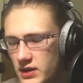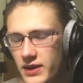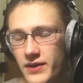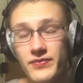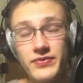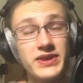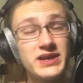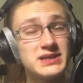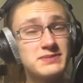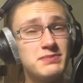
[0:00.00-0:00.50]

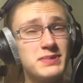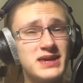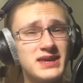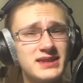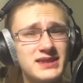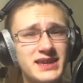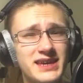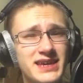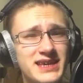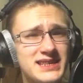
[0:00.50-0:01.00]
This beat
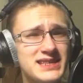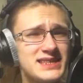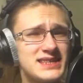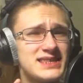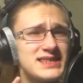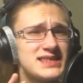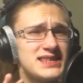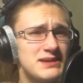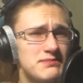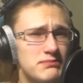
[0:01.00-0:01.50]
is
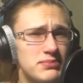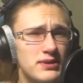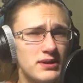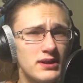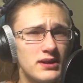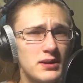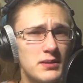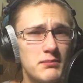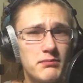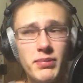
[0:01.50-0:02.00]
simple,
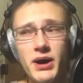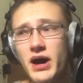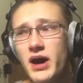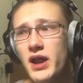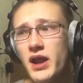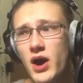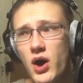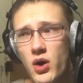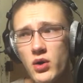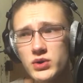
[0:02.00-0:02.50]

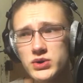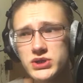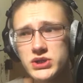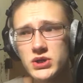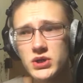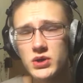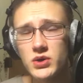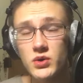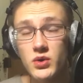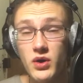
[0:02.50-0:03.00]
but
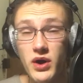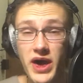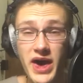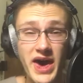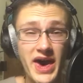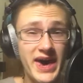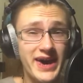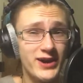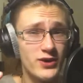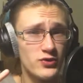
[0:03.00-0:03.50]
also
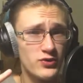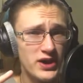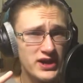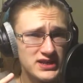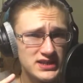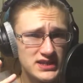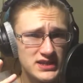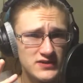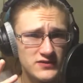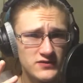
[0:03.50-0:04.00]

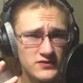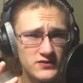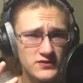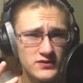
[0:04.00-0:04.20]
aggressive